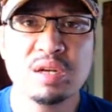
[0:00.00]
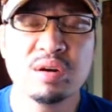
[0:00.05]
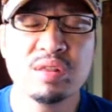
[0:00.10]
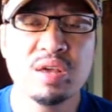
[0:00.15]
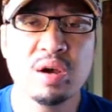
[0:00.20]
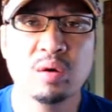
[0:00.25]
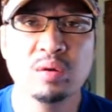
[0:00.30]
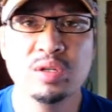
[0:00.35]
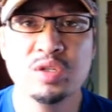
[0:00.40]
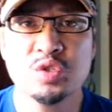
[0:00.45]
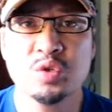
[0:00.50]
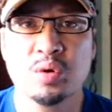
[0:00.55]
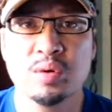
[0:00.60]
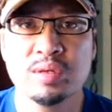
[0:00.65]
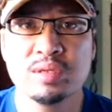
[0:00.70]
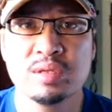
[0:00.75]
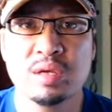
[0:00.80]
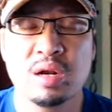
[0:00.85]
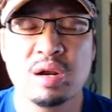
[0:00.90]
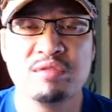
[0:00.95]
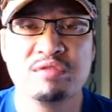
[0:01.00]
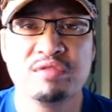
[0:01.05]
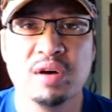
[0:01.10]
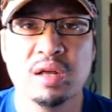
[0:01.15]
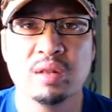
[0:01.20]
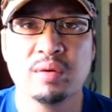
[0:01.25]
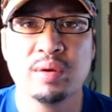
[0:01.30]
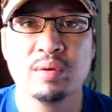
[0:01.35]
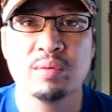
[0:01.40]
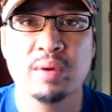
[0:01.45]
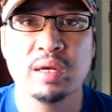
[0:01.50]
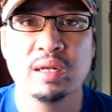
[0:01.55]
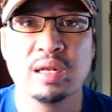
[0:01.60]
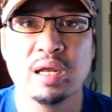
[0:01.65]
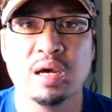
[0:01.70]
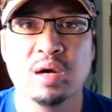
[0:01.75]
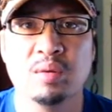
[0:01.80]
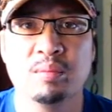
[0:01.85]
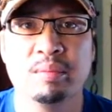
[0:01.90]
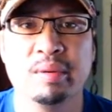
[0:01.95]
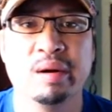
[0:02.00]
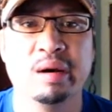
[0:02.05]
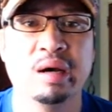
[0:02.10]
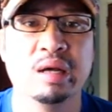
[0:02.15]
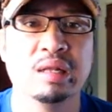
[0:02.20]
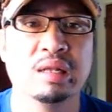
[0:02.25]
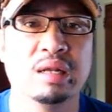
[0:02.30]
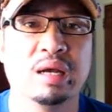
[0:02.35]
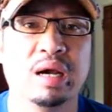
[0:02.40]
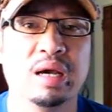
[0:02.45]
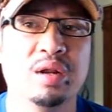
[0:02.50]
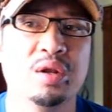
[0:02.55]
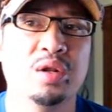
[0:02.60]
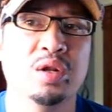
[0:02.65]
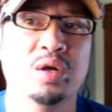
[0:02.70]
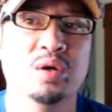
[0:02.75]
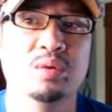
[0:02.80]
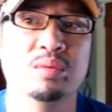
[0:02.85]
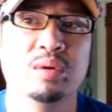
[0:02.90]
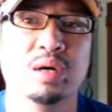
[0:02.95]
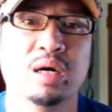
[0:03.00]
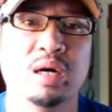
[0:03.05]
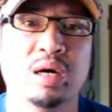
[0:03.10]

these are the only stories that I'm following right now. But I don't